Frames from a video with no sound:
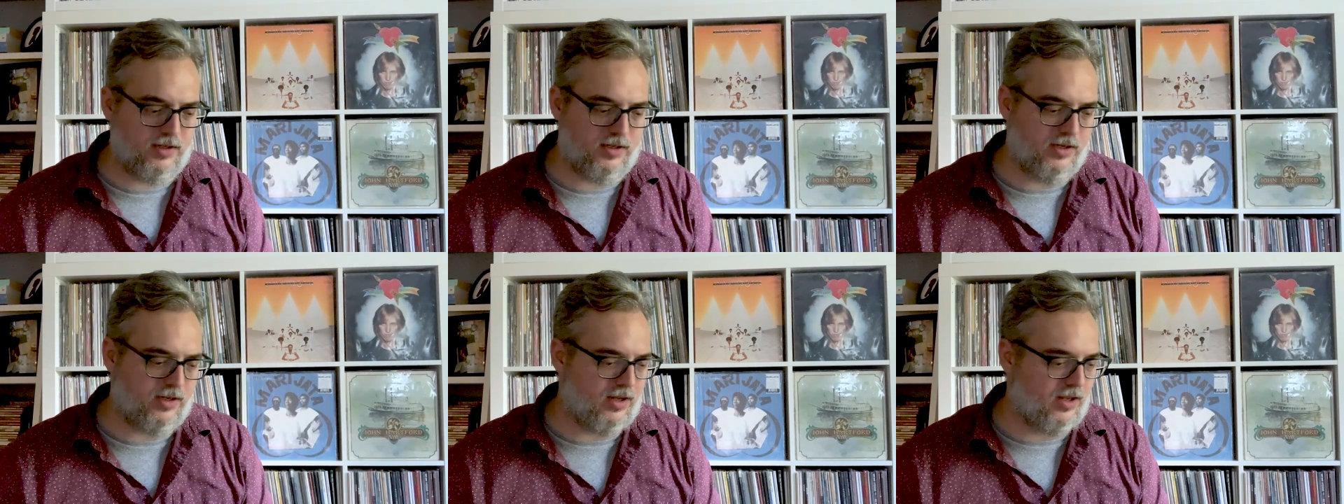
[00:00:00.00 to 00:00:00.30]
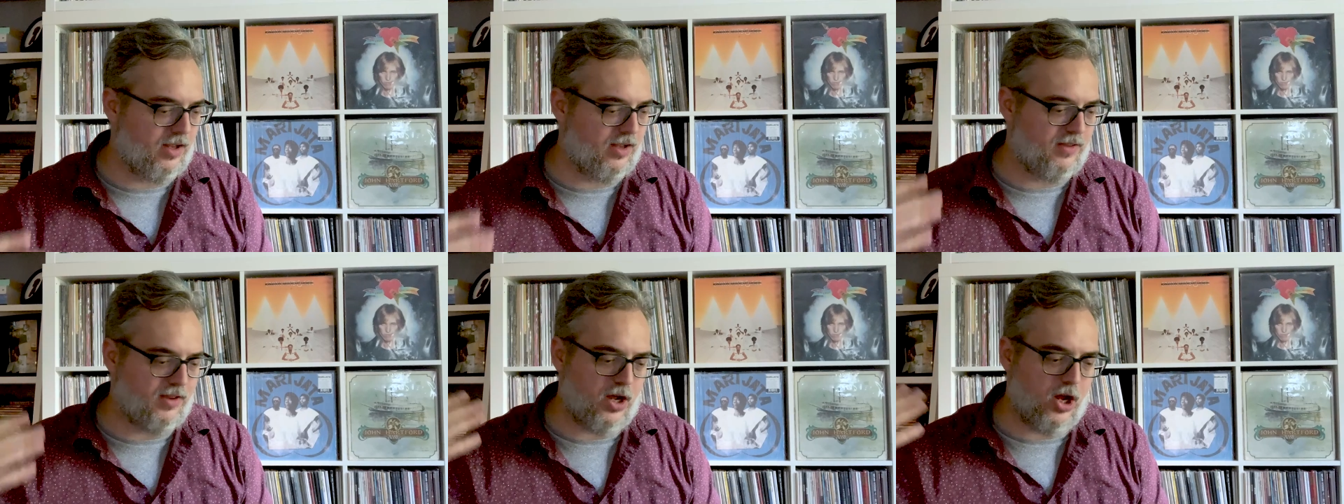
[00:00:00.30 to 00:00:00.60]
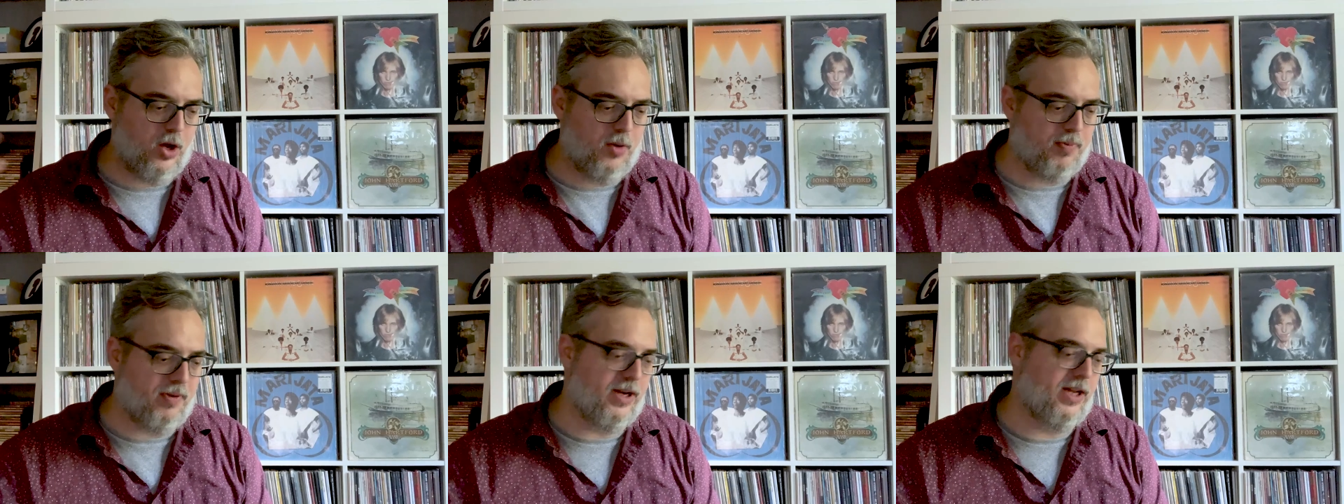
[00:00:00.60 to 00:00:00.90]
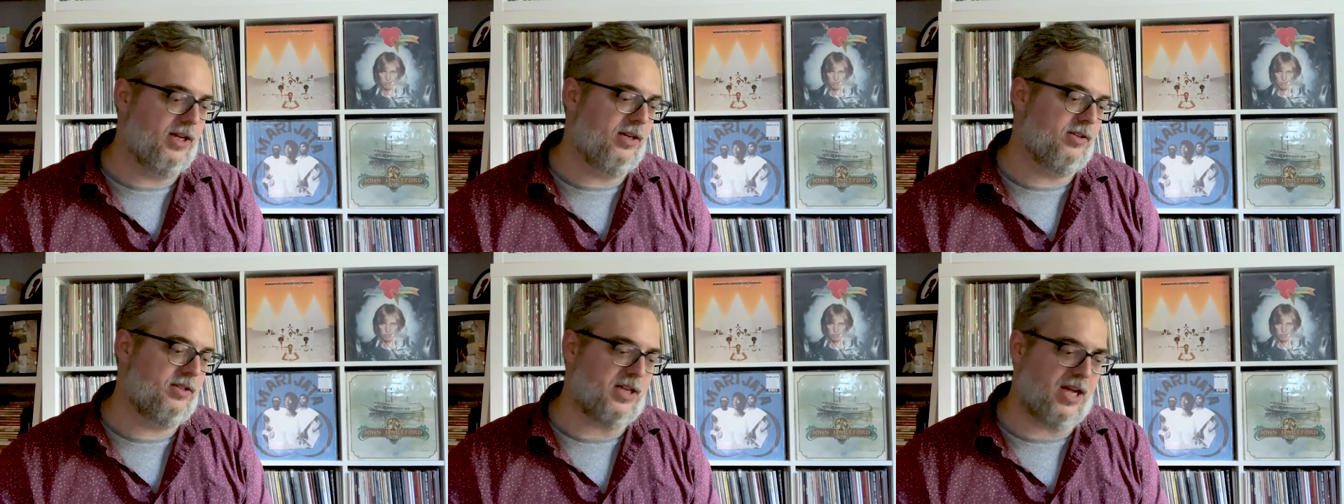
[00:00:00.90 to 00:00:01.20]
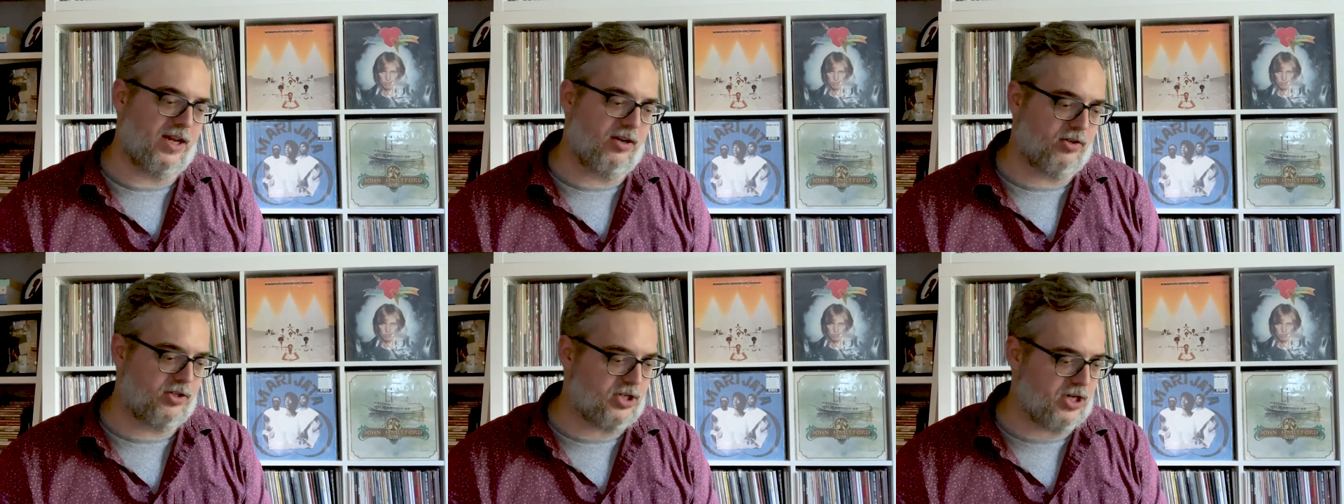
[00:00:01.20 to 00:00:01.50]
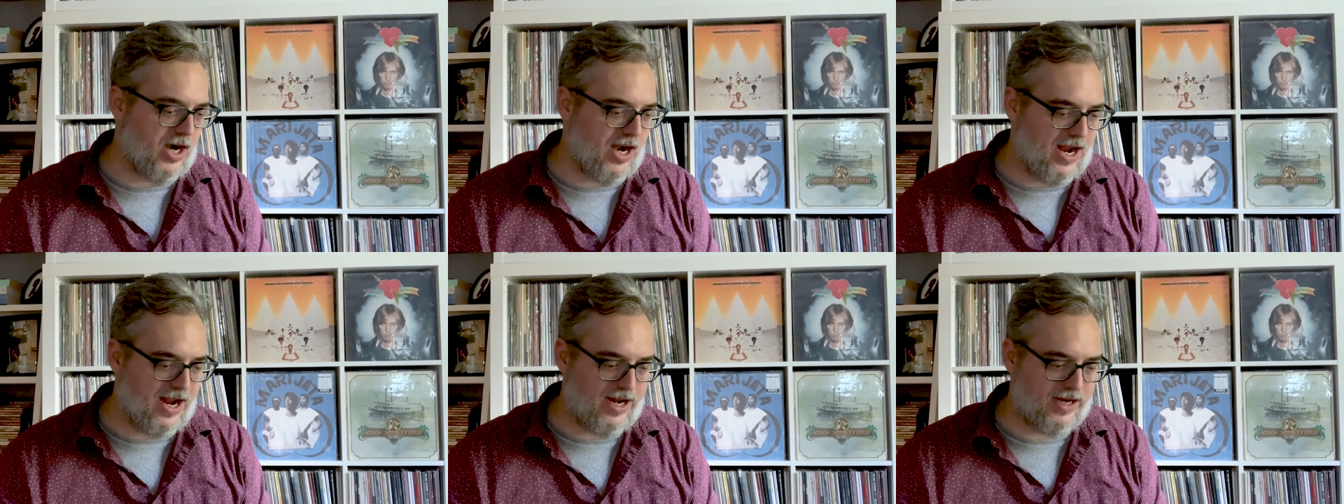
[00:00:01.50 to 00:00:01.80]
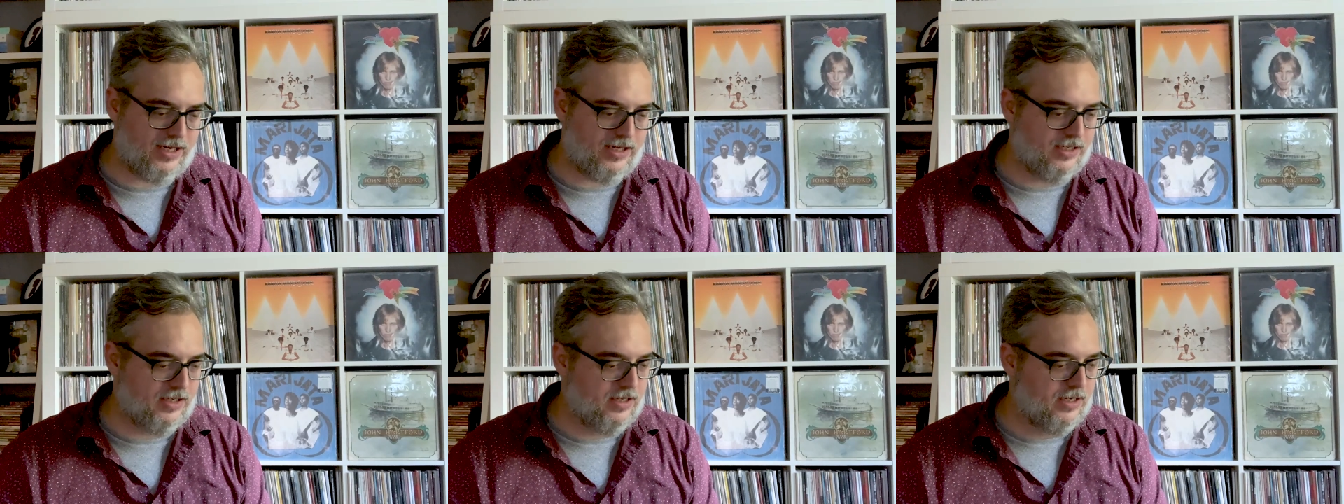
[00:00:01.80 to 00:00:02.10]
The opening title
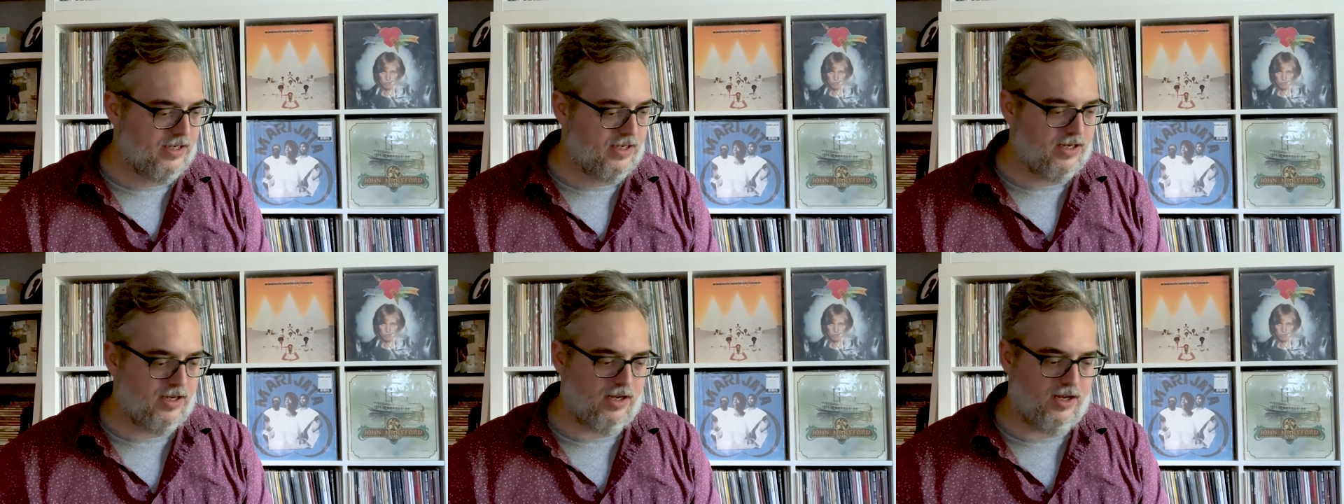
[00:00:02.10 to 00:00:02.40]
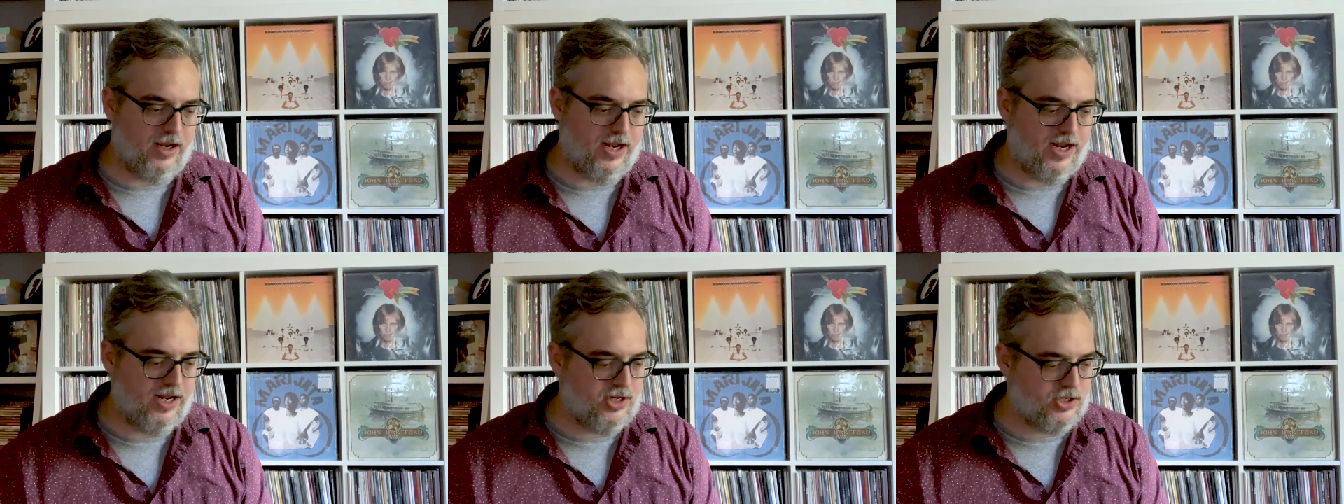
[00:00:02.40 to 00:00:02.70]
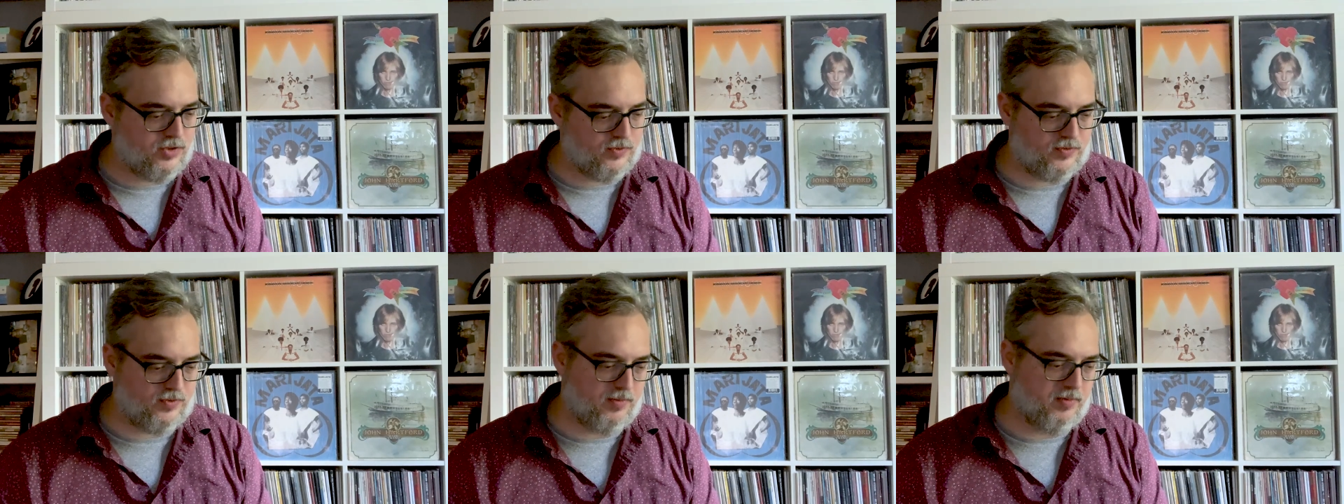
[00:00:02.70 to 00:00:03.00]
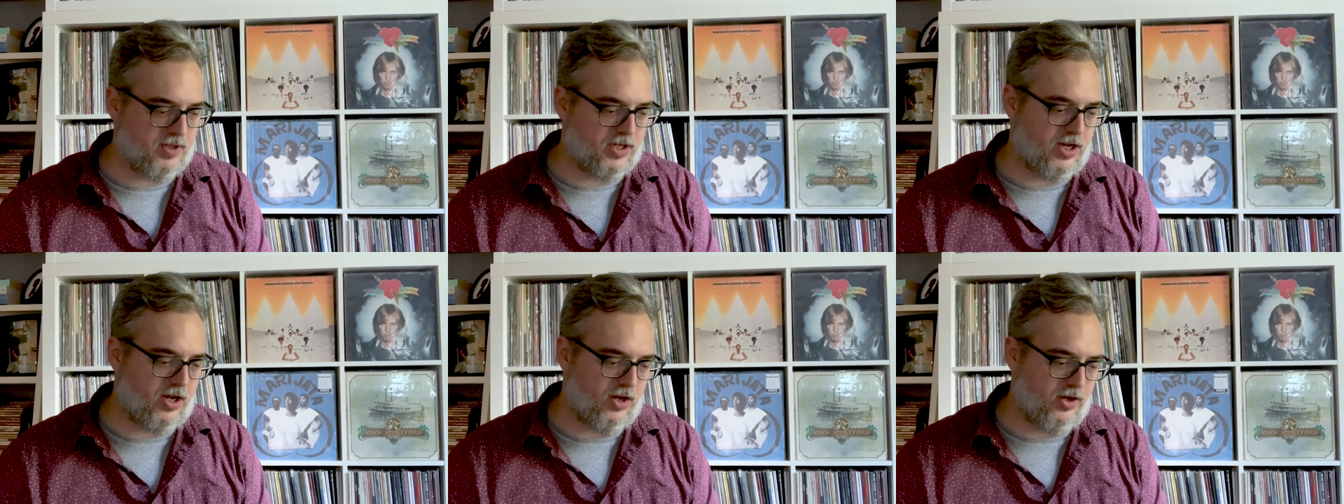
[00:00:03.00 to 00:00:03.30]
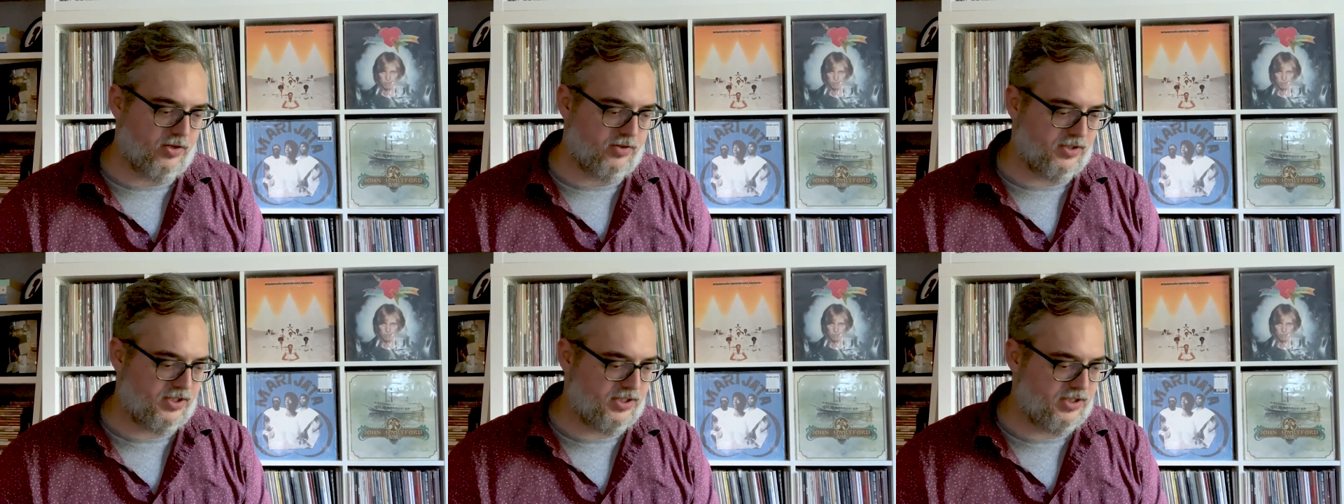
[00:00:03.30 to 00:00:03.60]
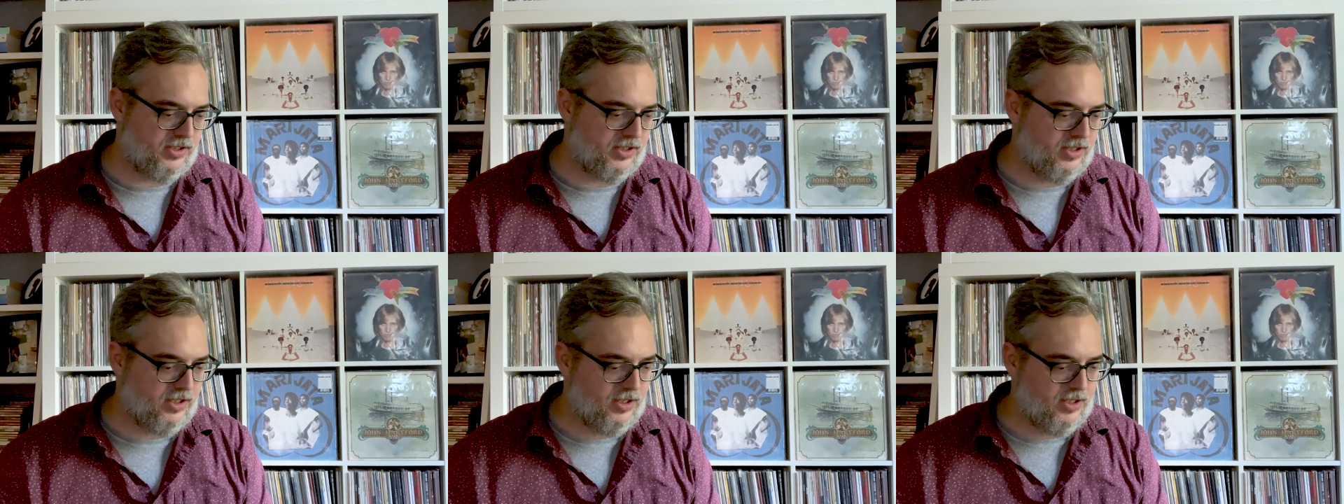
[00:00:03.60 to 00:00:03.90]
track, Angel from the Coast,